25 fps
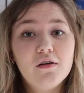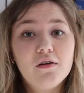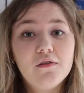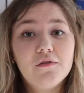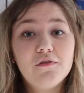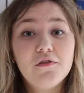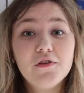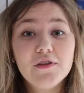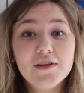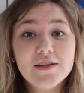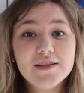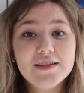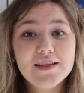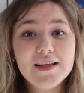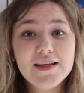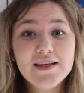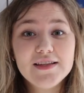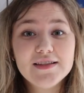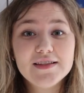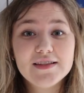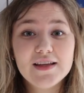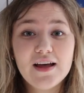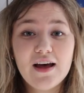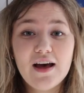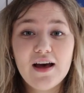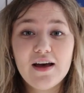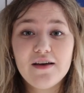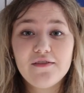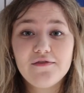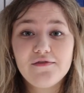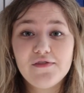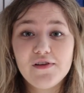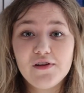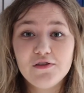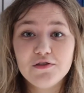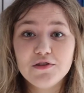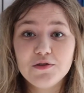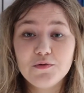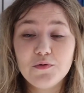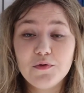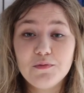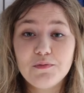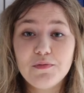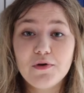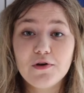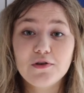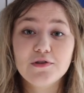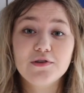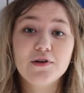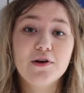For this list I filled it with
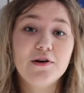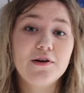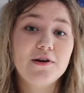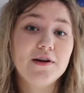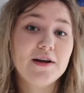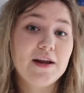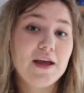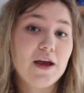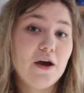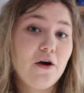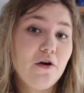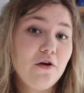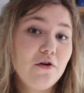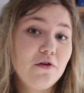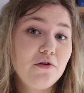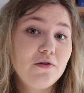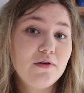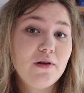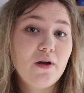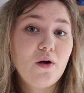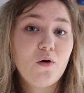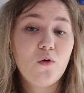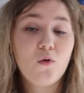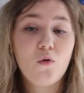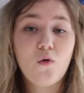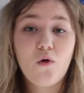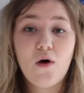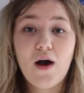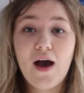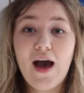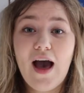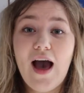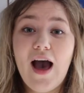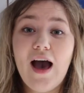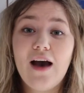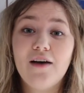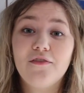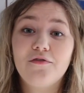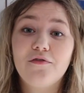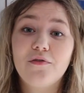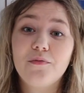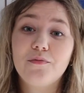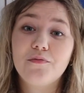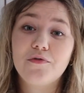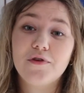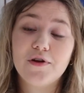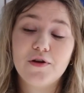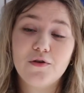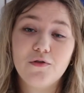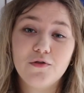books I already own or I have
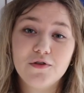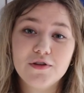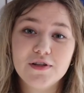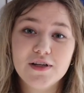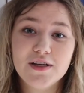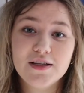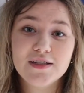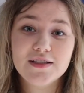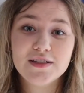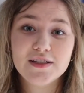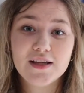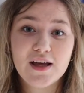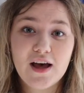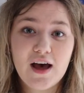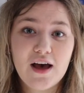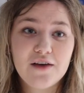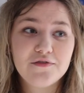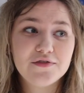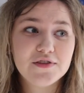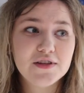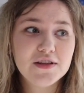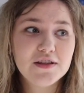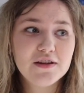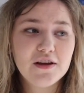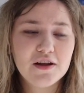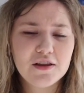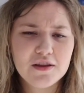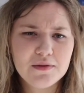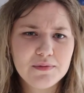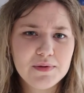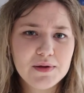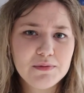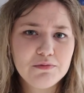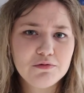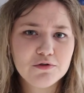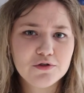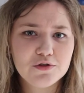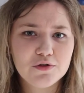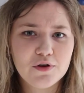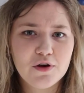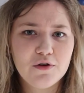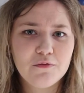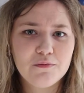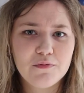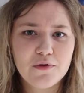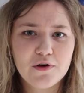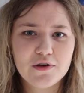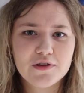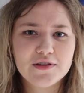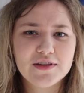pre-ordered. I've seen other people do it on
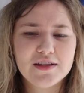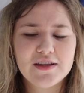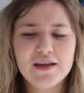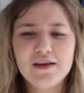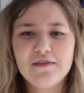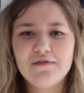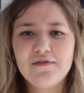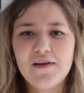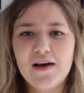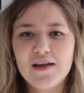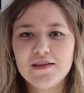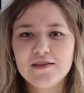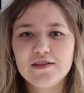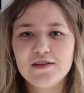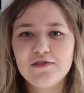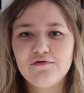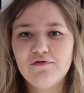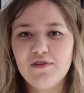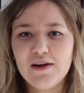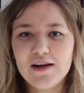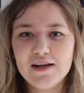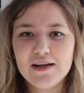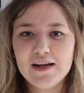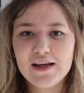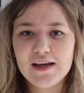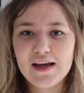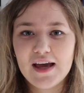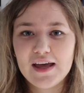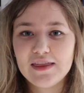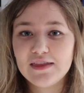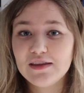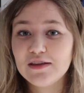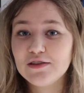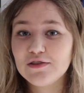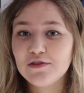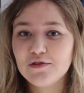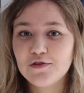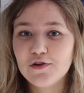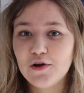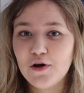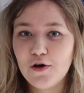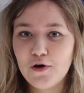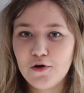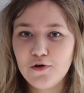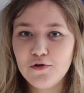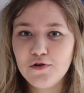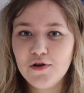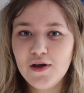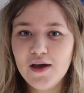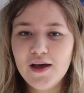books that they fancy reading and they don't
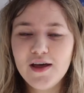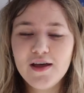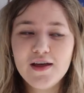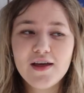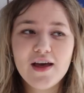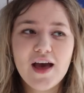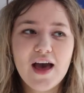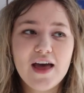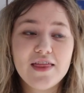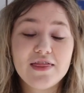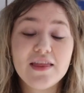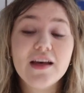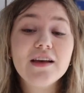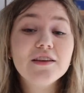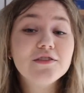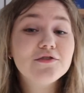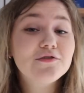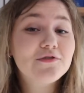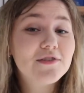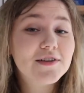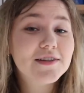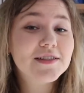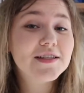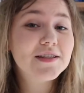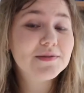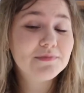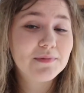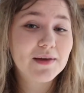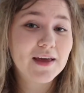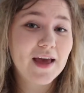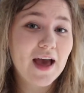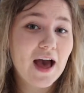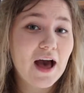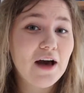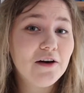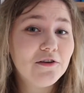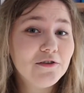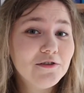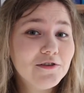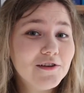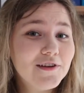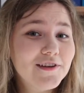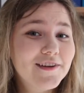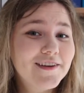own, and that stresses me out